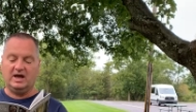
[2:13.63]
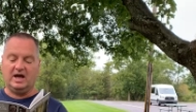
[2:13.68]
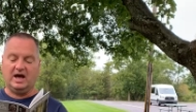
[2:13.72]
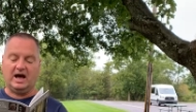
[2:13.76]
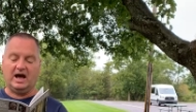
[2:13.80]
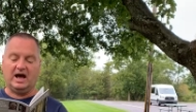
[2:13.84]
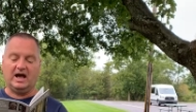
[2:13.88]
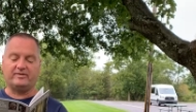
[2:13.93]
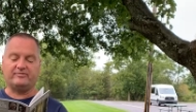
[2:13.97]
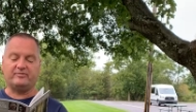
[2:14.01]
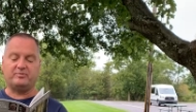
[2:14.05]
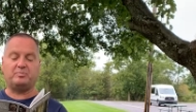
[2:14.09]

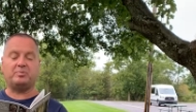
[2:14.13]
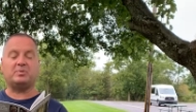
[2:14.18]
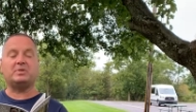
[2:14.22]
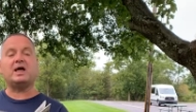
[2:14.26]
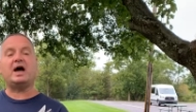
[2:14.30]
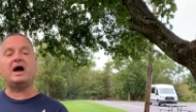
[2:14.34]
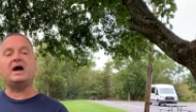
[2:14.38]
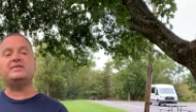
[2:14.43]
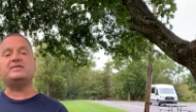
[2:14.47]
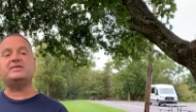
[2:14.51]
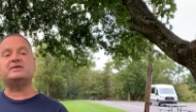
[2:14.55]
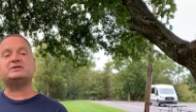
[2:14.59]
I've
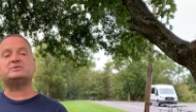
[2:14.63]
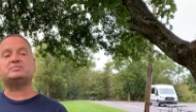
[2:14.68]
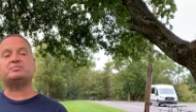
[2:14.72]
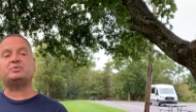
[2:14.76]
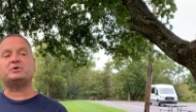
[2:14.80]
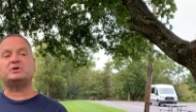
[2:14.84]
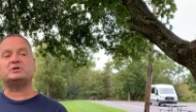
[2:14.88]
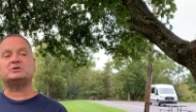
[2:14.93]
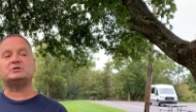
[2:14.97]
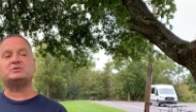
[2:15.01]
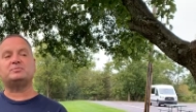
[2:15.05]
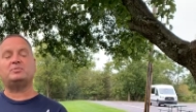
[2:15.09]
applied this
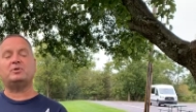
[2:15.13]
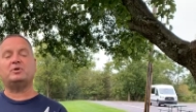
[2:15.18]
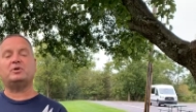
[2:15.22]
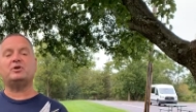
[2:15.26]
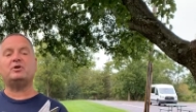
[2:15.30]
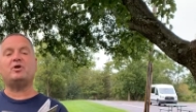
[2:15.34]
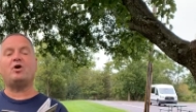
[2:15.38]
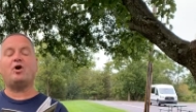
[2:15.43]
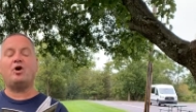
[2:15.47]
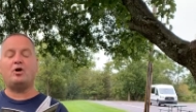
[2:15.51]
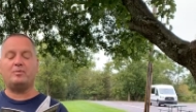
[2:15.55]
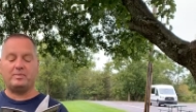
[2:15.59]
principle
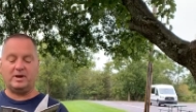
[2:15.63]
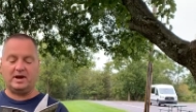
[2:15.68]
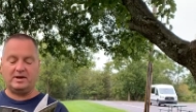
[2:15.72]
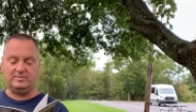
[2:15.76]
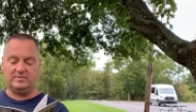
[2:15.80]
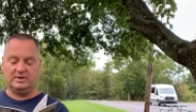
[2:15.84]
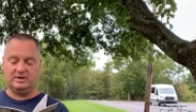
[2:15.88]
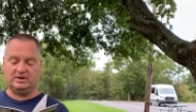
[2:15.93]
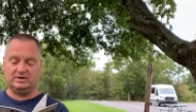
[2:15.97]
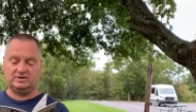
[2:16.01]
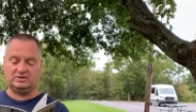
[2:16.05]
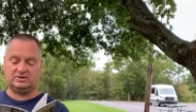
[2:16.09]
in all my
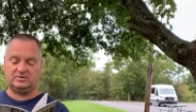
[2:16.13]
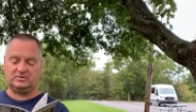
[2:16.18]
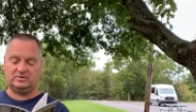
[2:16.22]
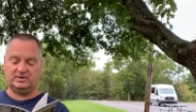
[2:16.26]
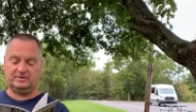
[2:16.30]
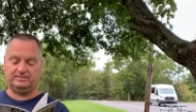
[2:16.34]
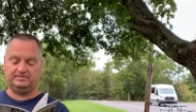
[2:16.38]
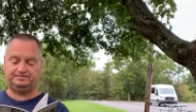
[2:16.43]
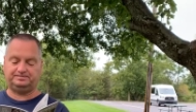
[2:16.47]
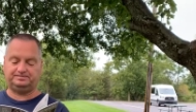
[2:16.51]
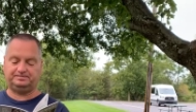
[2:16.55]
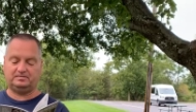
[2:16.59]
ministry.
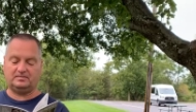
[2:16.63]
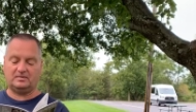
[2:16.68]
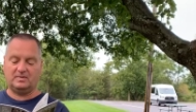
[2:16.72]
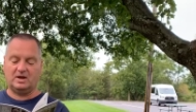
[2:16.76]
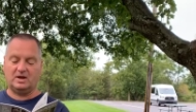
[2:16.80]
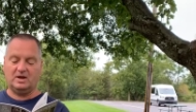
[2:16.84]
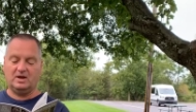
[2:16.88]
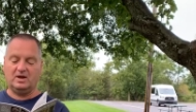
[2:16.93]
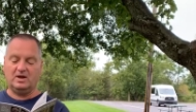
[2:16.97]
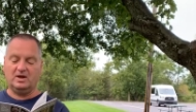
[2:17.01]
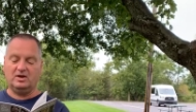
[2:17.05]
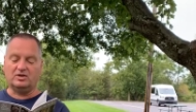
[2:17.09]

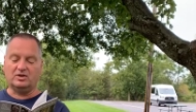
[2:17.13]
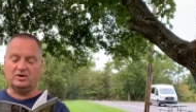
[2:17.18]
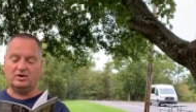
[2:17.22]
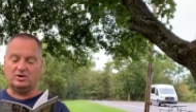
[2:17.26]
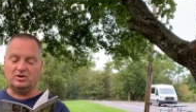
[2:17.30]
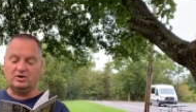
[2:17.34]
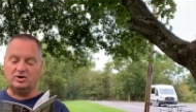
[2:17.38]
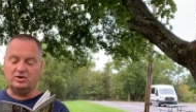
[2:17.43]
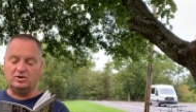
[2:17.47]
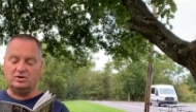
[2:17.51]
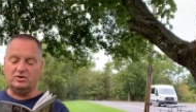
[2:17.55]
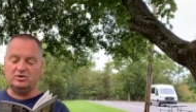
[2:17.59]
The
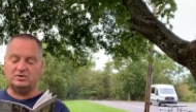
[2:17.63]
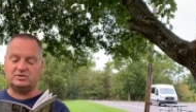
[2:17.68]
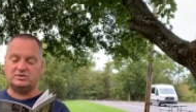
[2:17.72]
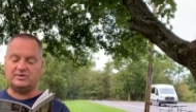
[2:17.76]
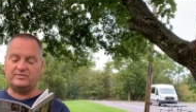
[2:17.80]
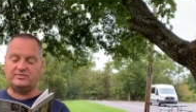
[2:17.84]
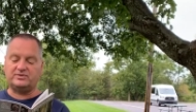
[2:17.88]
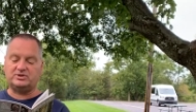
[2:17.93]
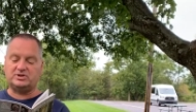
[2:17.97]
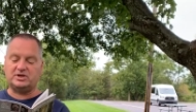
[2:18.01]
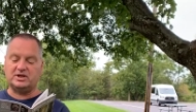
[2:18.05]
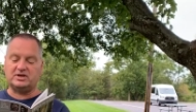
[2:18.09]
good news
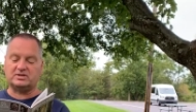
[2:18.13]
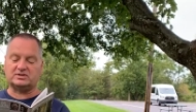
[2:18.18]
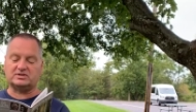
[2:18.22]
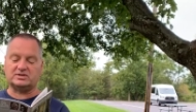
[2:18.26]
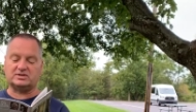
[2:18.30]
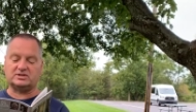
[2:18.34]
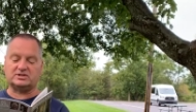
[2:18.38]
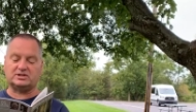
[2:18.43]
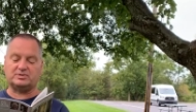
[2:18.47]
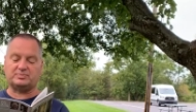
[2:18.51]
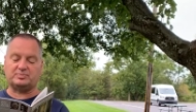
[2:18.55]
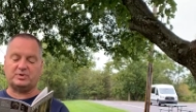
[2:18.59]
of
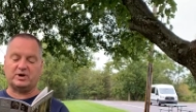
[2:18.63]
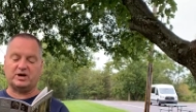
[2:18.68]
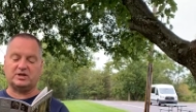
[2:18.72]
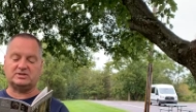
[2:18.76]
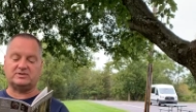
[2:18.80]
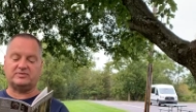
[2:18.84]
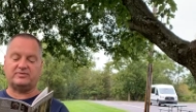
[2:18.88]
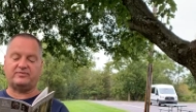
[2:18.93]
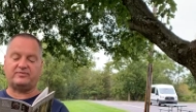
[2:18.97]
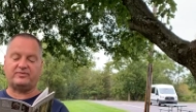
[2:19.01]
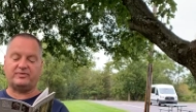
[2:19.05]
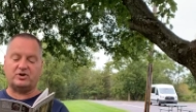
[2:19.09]
Jesus
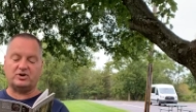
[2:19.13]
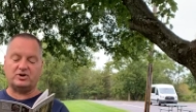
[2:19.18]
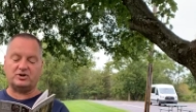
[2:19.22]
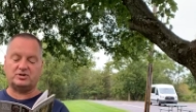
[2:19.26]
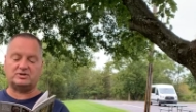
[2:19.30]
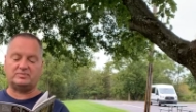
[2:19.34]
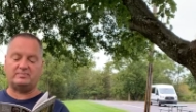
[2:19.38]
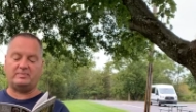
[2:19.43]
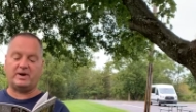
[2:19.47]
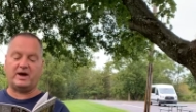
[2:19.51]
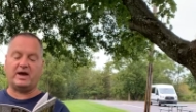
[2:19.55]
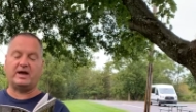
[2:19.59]
spreads
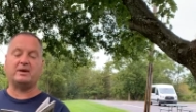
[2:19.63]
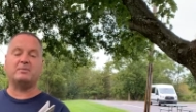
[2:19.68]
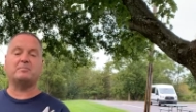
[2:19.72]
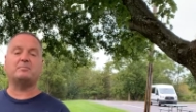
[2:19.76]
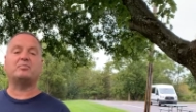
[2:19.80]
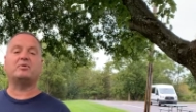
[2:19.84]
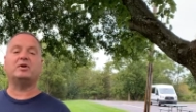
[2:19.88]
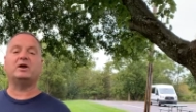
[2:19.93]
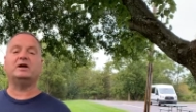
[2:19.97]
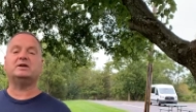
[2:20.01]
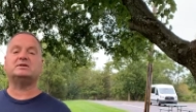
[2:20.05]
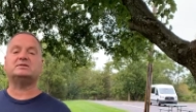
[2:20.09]
first by
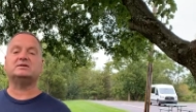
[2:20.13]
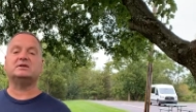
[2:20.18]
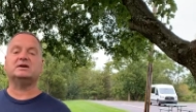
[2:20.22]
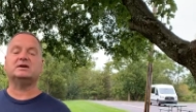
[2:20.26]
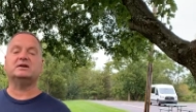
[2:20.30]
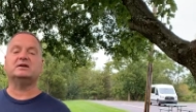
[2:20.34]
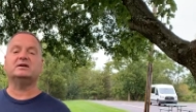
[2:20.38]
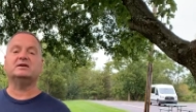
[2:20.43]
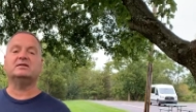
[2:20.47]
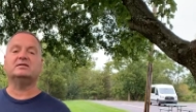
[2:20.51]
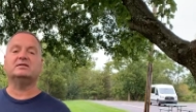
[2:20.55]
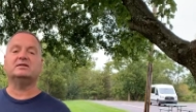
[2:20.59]

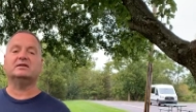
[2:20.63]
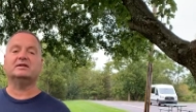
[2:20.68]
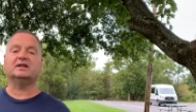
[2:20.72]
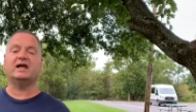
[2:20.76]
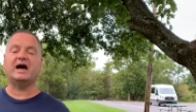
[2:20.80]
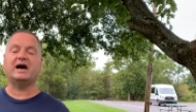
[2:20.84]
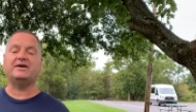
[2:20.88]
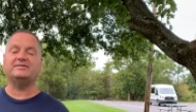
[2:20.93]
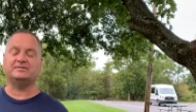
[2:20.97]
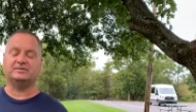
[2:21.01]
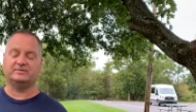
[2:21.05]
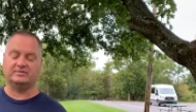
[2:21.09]
embracing the
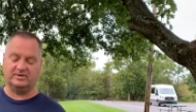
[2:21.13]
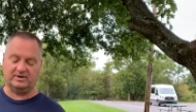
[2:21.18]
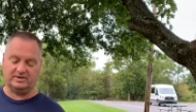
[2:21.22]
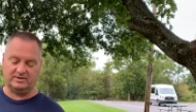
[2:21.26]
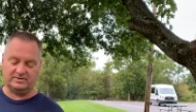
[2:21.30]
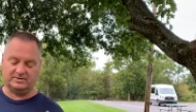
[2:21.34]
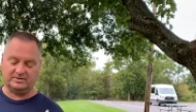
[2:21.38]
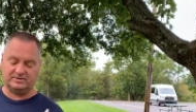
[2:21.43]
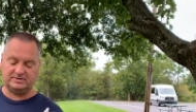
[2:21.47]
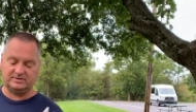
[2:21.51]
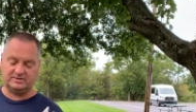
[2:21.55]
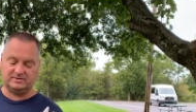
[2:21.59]
lives of
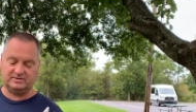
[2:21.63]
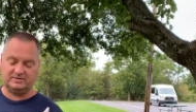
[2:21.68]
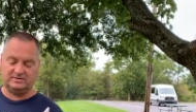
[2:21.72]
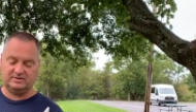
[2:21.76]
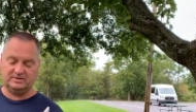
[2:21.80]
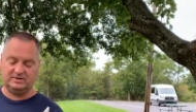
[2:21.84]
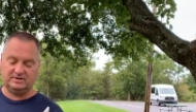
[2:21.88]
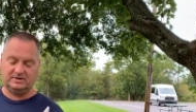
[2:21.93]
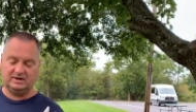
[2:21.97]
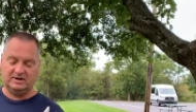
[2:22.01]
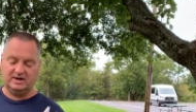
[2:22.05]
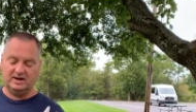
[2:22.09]
others.
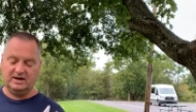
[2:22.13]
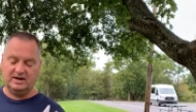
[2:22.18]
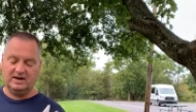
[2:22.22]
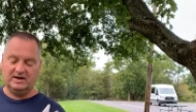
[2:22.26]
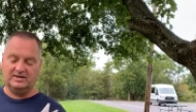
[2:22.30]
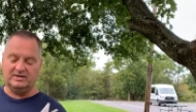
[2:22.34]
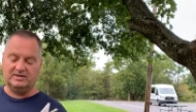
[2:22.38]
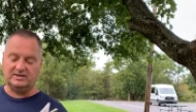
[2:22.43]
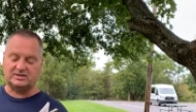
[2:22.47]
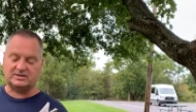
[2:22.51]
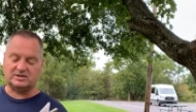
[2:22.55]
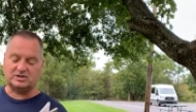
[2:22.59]

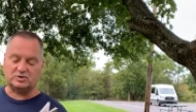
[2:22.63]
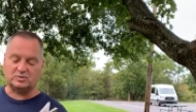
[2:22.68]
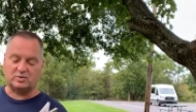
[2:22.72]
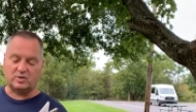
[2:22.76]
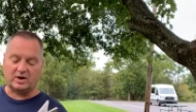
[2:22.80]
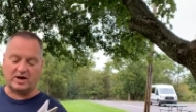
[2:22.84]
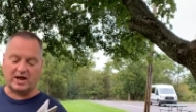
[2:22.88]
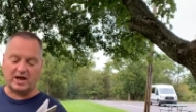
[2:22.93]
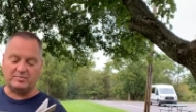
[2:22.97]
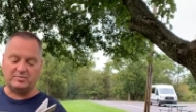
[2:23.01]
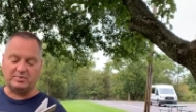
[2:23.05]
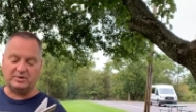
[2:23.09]
This is
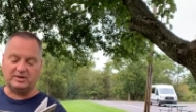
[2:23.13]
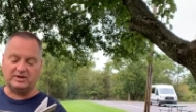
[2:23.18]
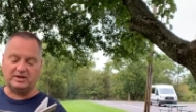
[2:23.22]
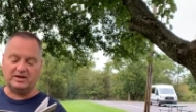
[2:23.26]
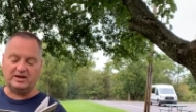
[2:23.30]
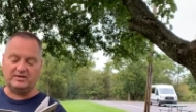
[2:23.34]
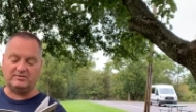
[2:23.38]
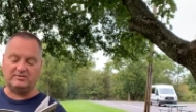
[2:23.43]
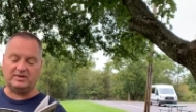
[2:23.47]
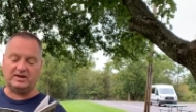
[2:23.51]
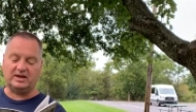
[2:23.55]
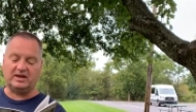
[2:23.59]
what I
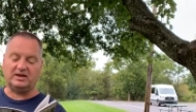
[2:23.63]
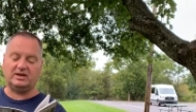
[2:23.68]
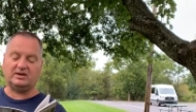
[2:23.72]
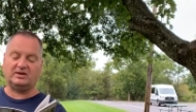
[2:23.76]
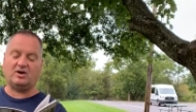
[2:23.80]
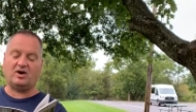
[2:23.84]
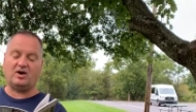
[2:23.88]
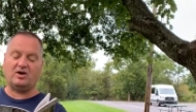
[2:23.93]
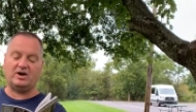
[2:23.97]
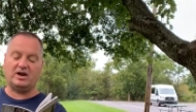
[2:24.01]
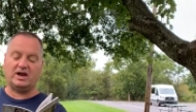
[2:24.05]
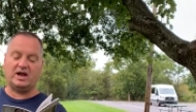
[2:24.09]
believe the
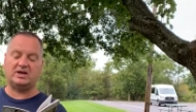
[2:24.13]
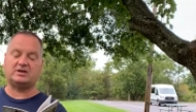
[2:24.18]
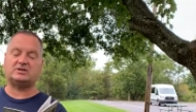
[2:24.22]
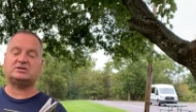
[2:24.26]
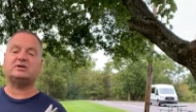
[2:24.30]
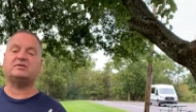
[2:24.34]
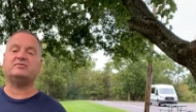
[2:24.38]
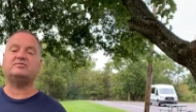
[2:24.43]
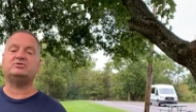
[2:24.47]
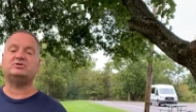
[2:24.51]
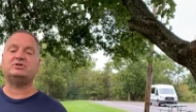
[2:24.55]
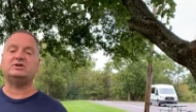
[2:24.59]

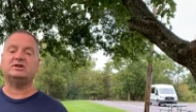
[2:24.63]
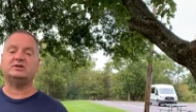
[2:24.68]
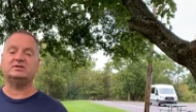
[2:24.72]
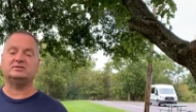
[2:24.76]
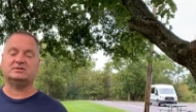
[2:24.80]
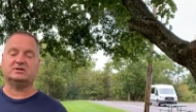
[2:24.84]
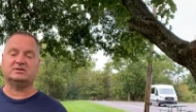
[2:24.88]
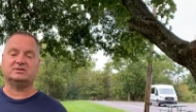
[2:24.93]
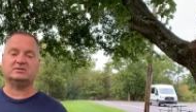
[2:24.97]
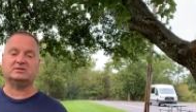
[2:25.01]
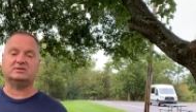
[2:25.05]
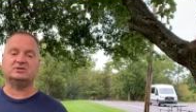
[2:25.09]
incarnation of
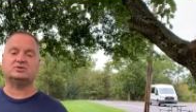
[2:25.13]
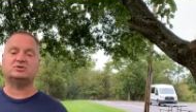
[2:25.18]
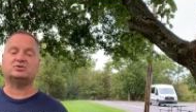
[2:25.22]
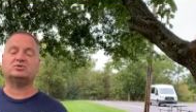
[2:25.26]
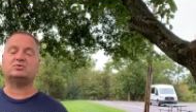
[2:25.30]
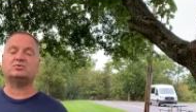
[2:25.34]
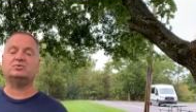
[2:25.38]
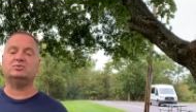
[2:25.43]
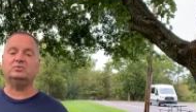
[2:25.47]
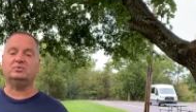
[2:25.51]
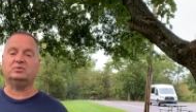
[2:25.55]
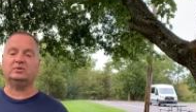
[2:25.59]
Jesus is
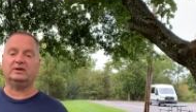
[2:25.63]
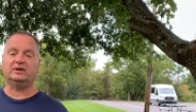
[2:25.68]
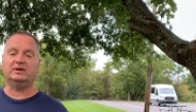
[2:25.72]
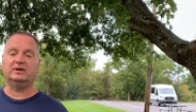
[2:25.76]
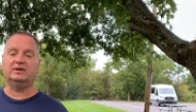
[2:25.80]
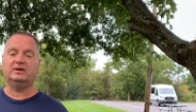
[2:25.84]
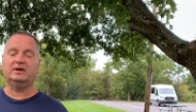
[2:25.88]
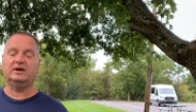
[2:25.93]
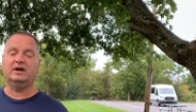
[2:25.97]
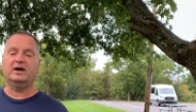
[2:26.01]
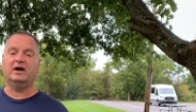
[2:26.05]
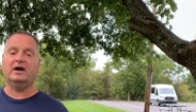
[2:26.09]
truly
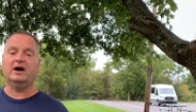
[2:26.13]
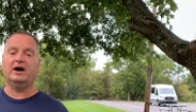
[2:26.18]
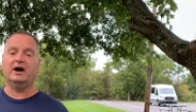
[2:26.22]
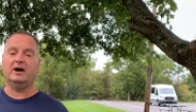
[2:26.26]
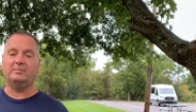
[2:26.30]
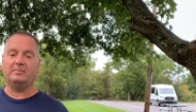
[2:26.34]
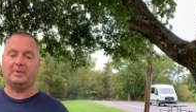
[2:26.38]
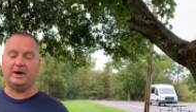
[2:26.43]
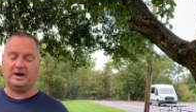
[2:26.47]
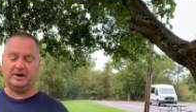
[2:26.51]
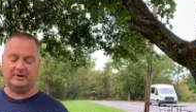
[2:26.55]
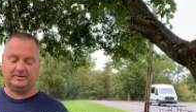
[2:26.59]

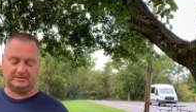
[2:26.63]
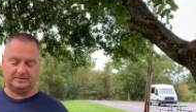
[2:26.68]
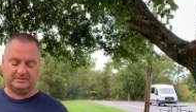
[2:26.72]
about.